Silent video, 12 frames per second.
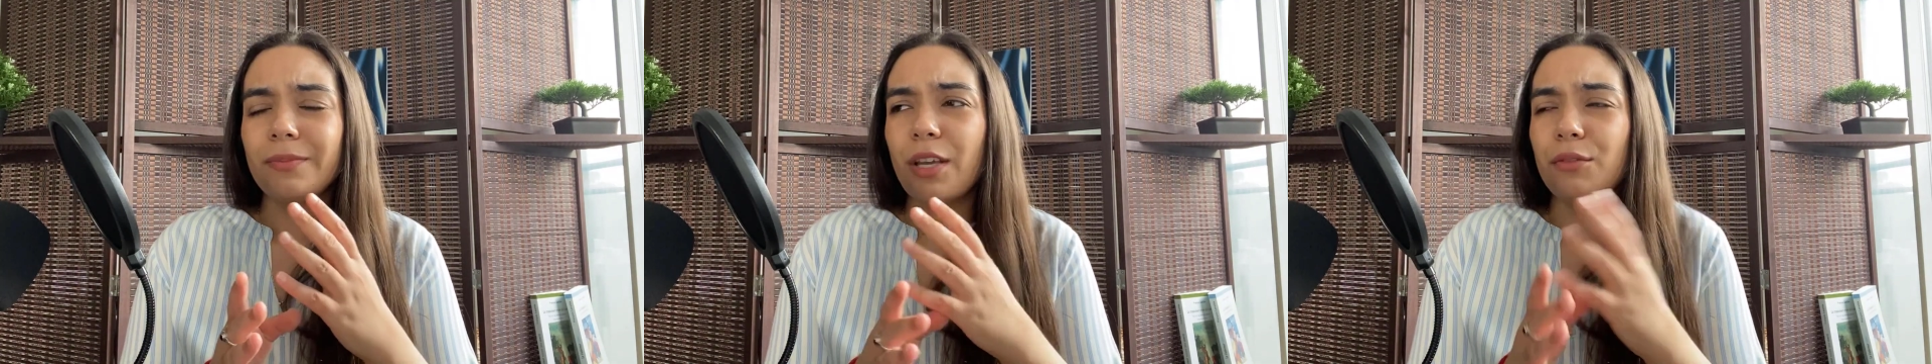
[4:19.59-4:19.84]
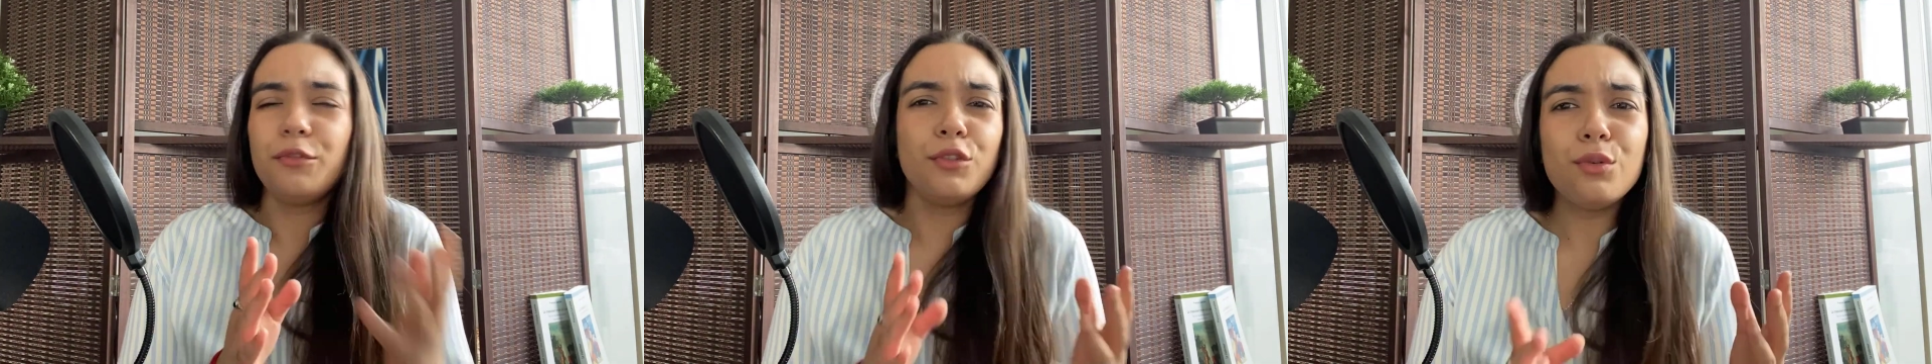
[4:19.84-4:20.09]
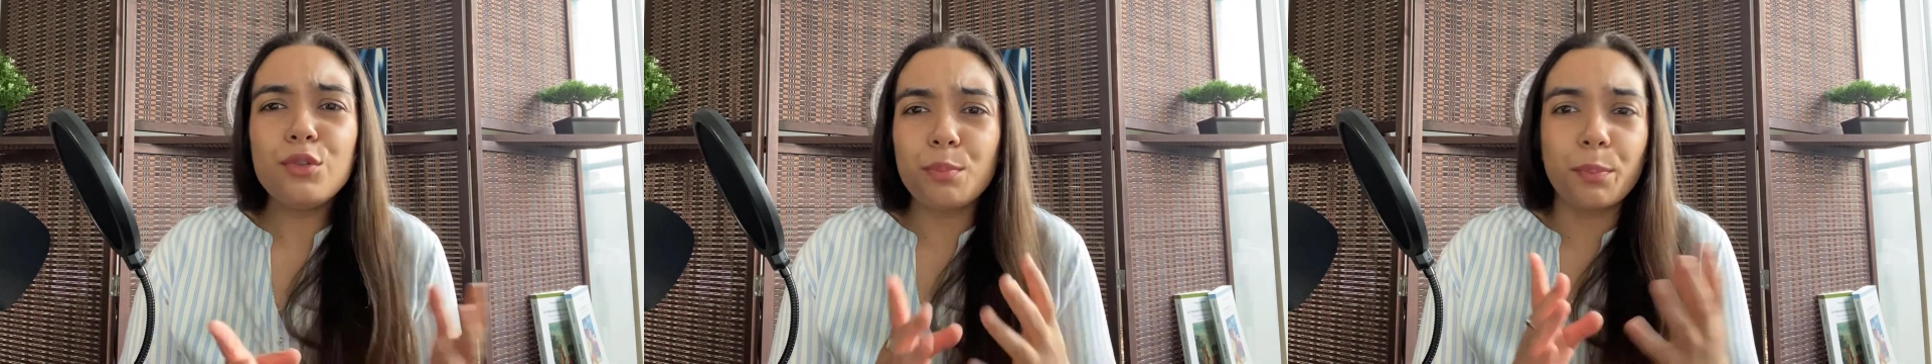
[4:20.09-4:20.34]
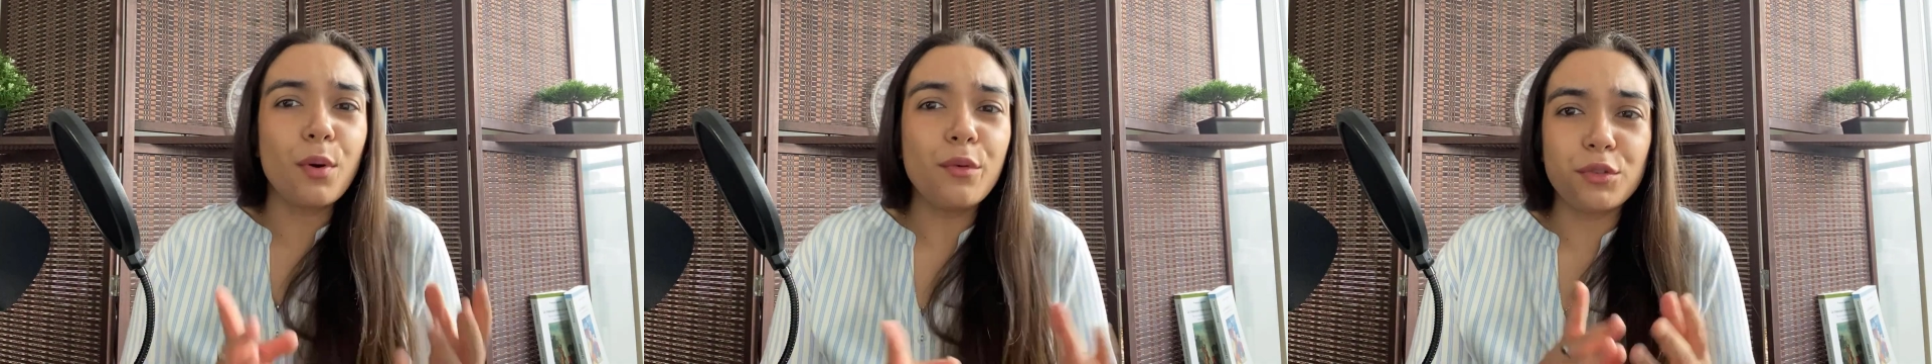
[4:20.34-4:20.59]
confuse
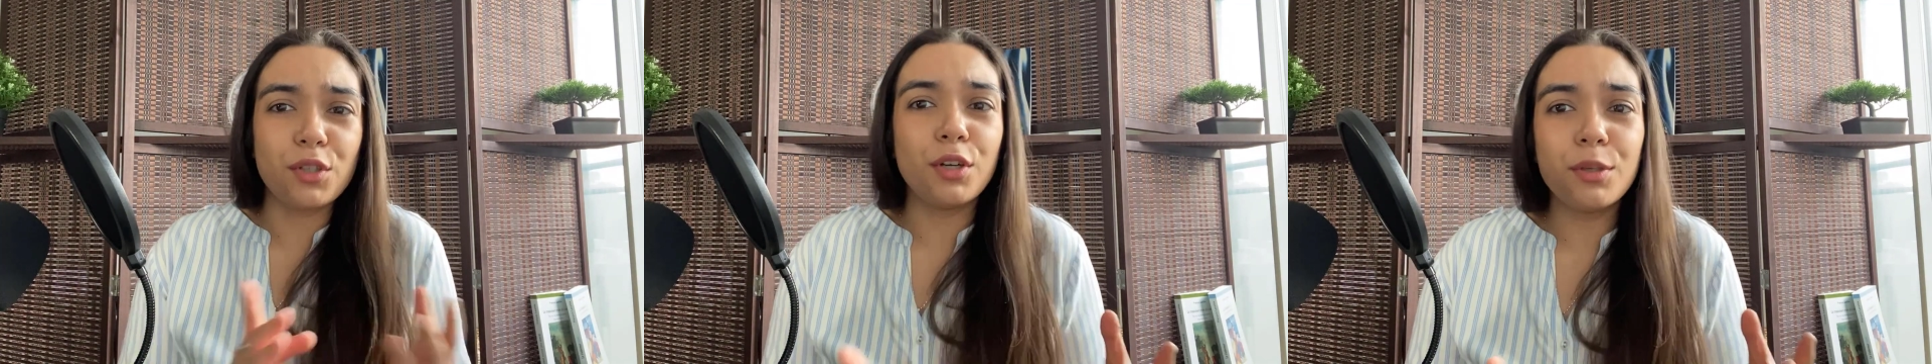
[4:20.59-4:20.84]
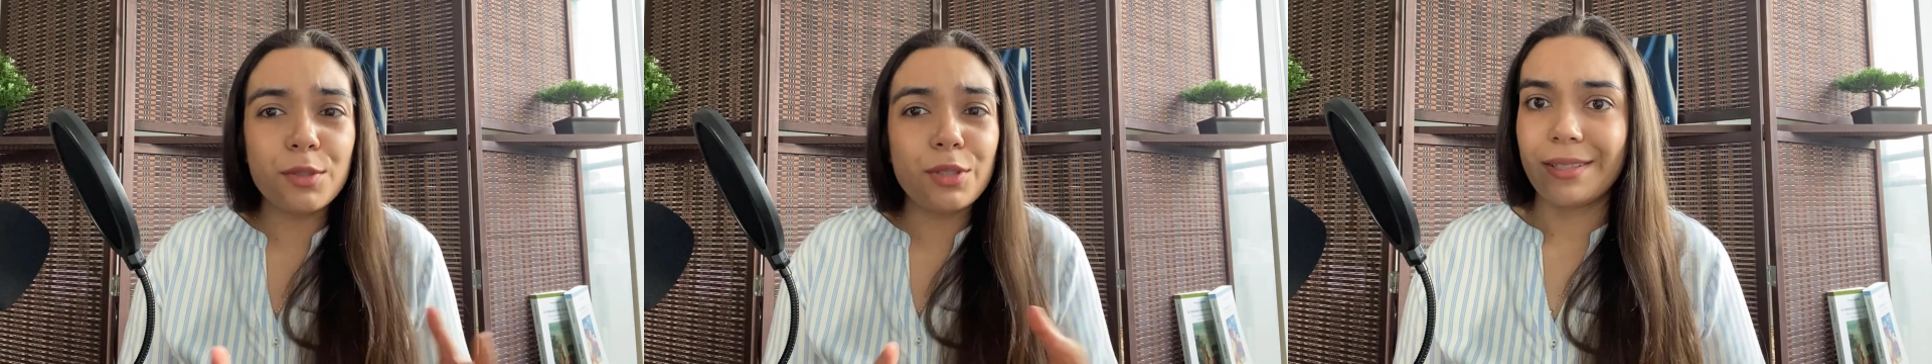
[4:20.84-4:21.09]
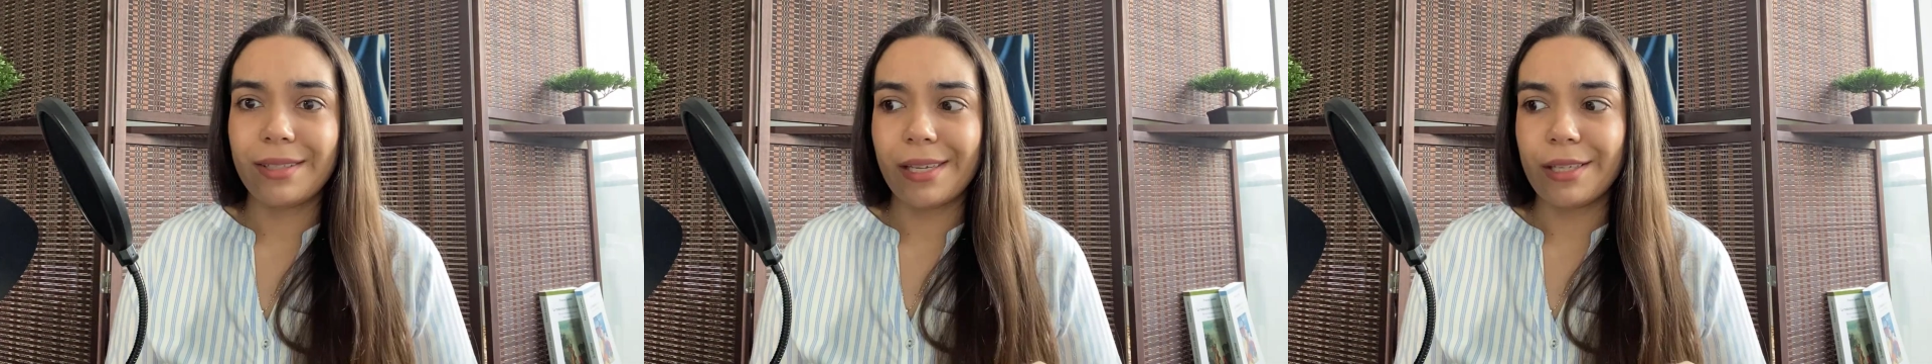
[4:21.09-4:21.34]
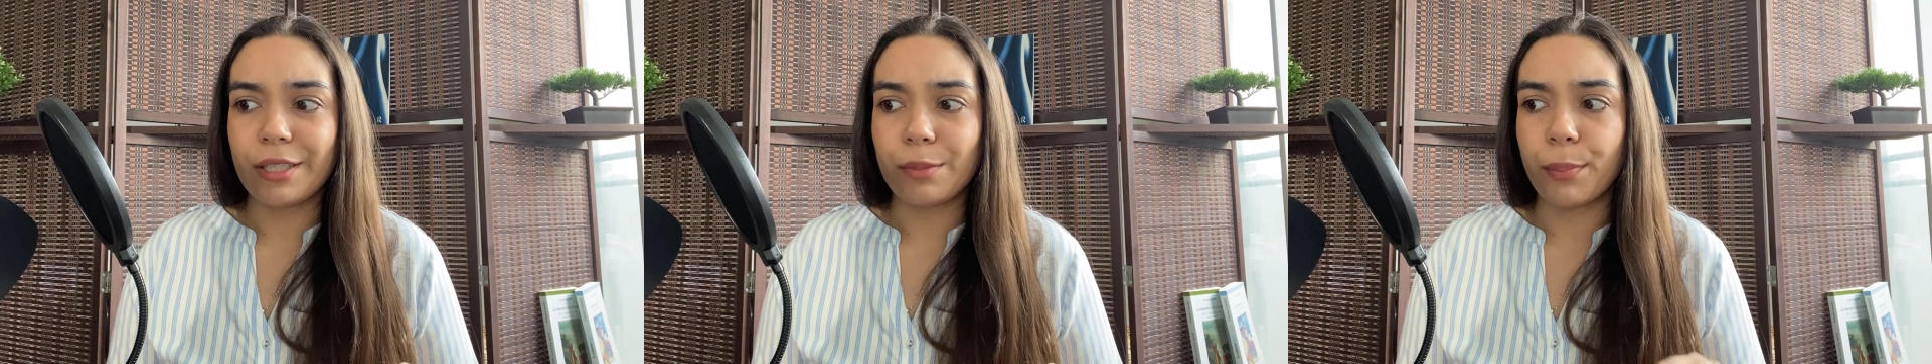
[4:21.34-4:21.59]
both terms,
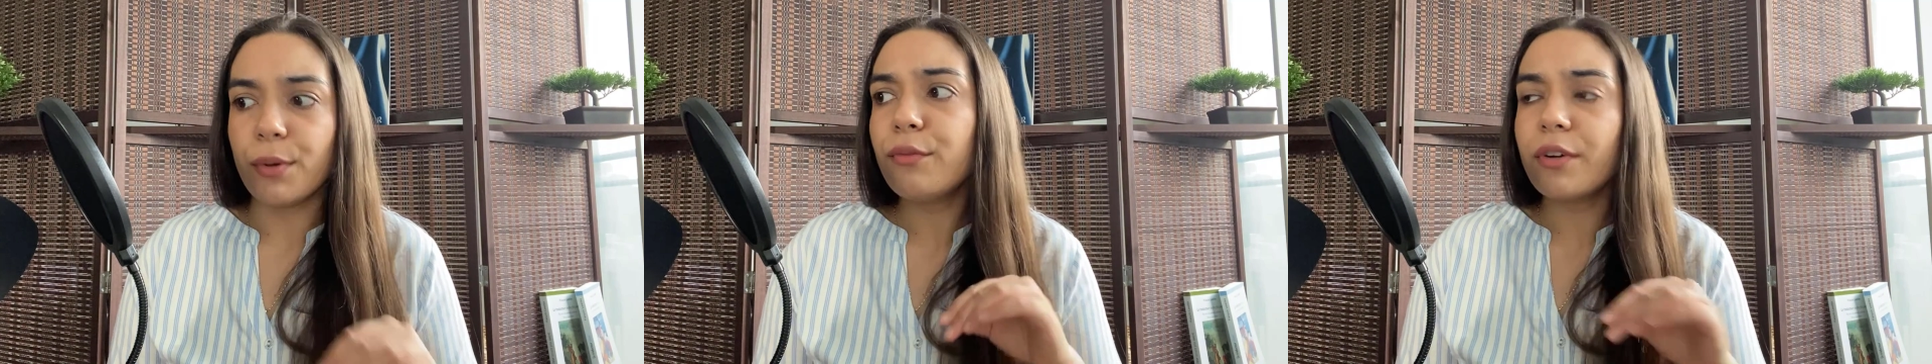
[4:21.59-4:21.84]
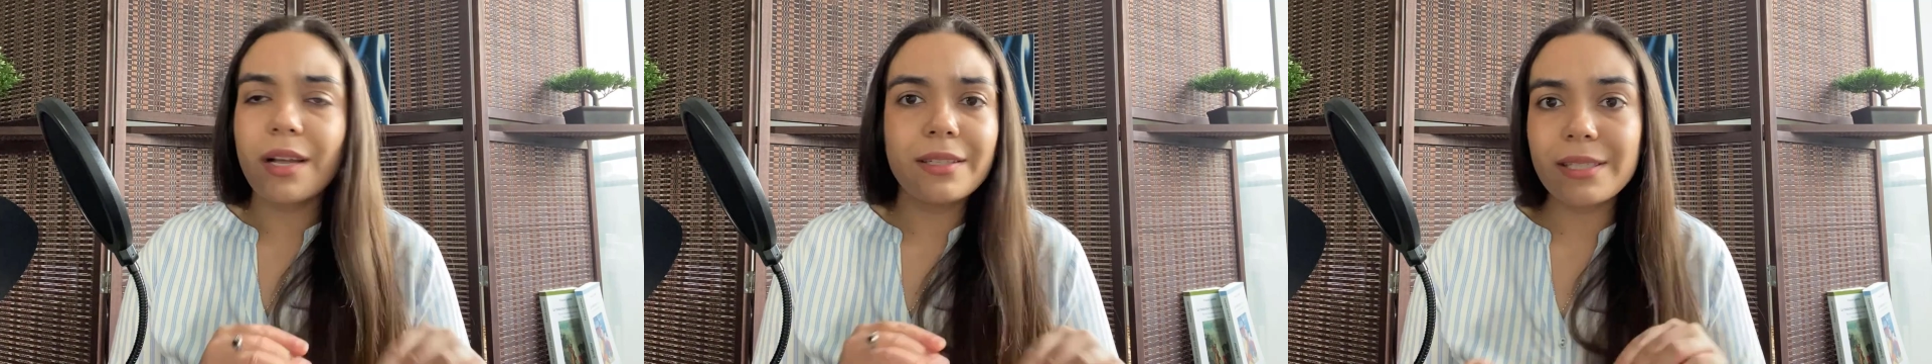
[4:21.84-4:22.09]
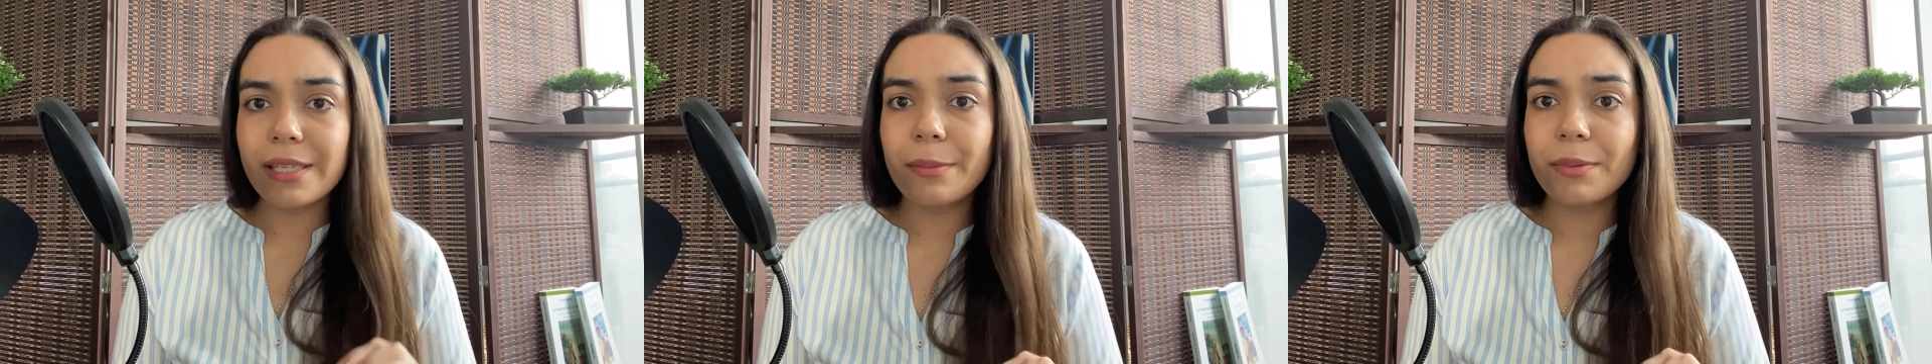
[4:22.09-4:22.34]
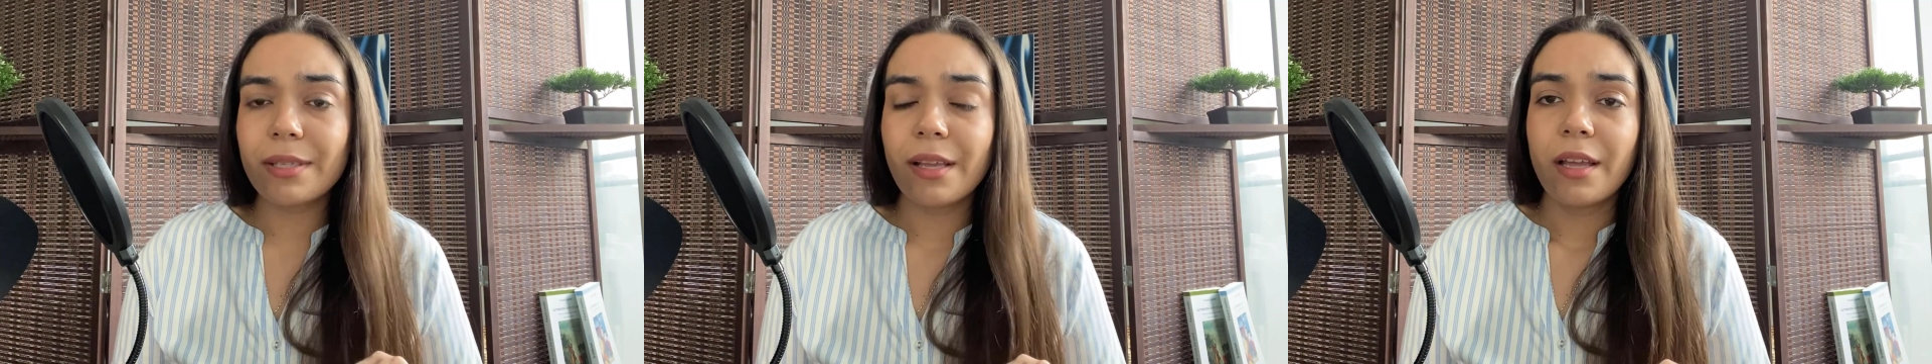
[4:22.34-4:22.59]
since both
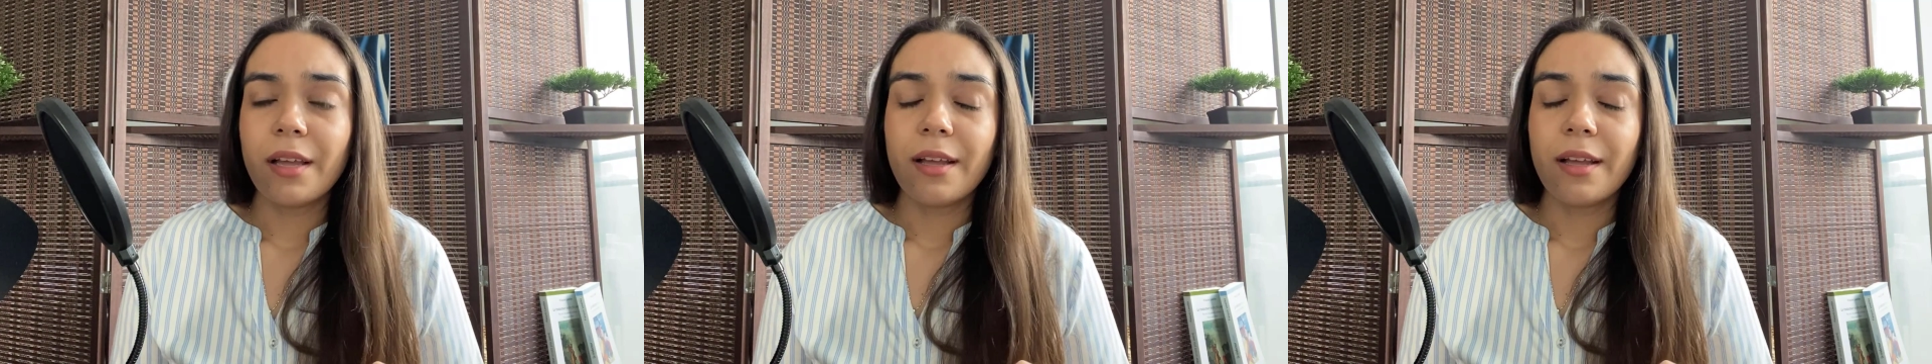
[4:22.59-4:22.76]
concepts